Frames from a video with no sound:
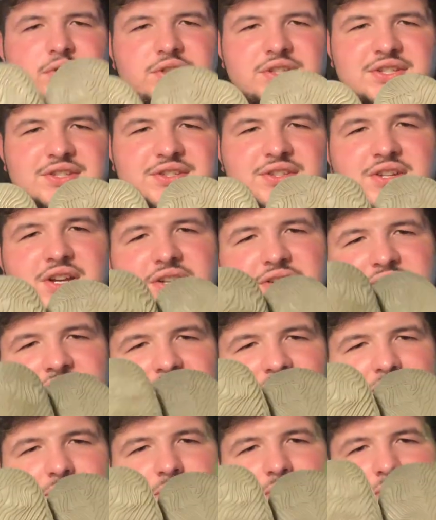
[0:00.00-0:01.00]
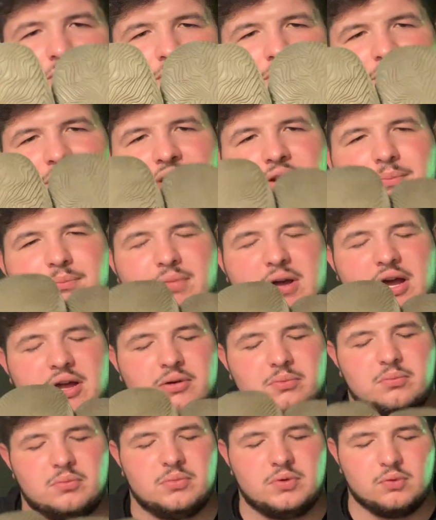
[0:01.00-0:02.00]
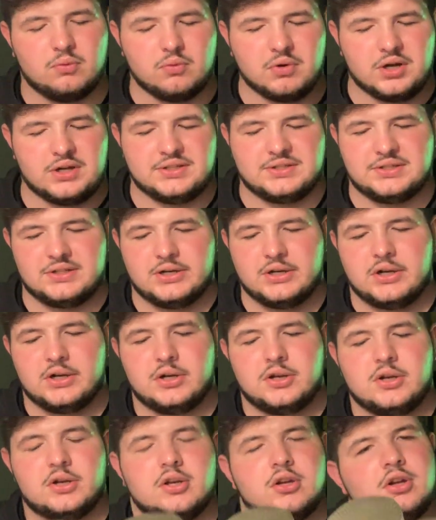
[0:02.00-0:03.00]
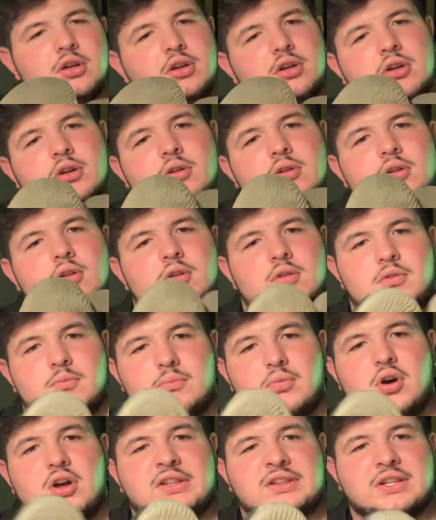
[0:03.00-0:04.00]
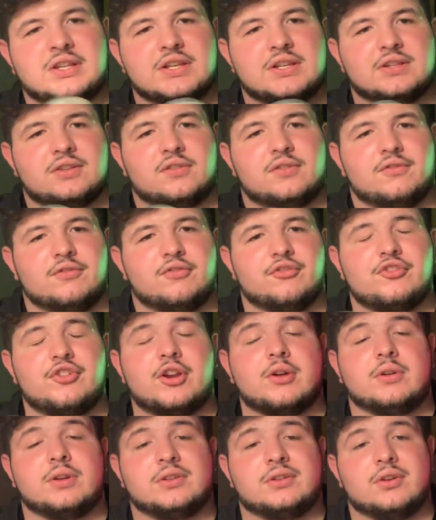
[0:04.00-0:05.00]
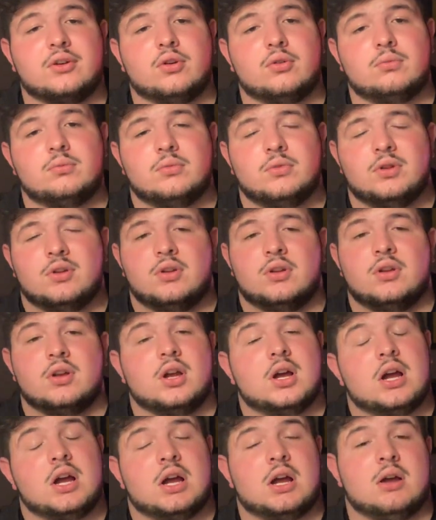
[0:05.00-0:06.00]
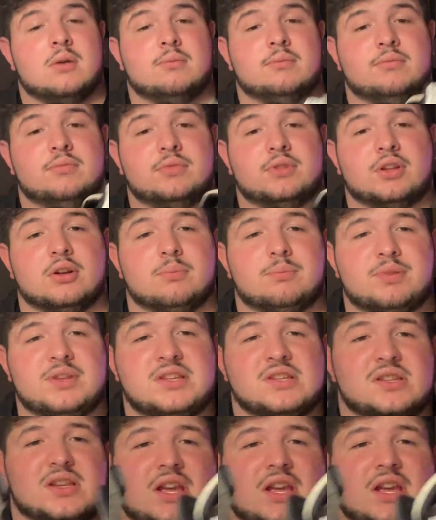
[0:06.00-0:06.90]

disgusting bottom was. Bought these, very dope. Um, they're beat